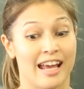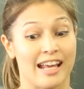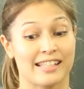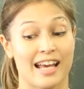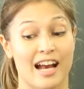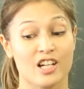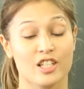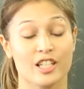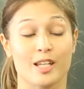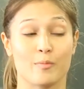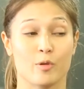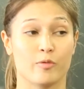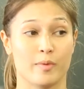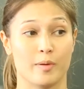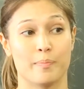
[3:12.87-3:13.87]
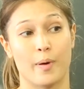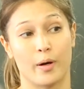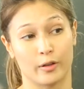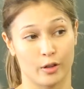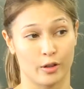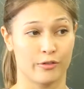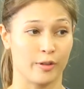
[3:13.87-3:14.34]
It's actually a movement
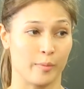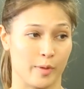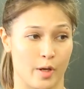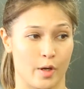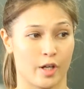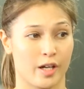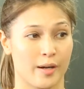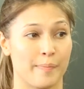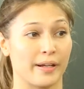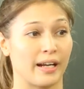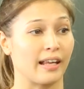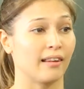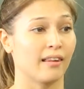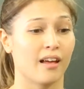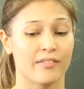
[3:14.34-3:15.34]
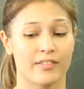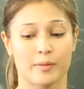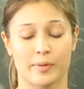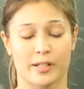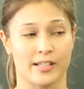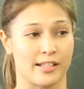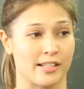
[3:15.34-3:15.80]
borrowed from yoga, but I love
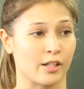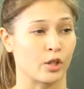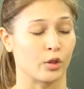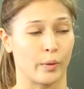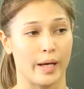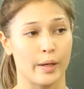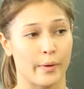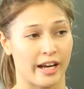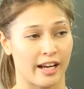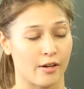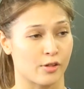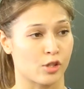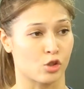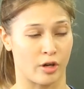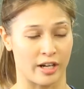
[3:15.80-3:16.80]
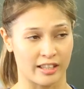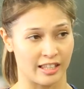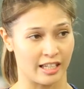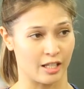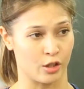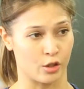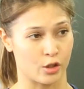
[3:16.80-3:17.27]
it because it's a great way of
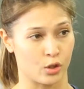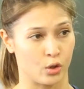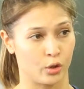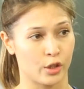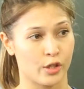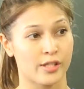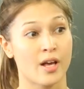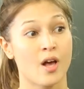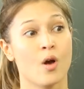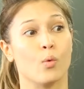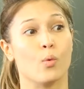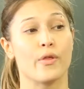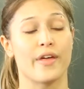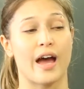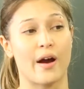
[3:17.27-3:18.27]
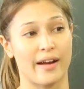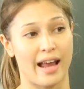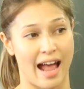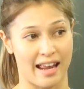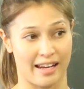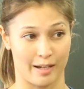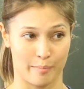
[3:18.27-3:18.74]
strengthening your shoulders without
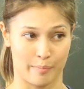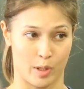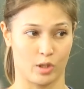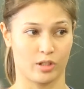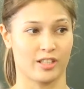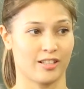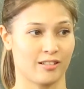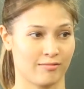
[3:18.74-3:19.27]
adding bulk.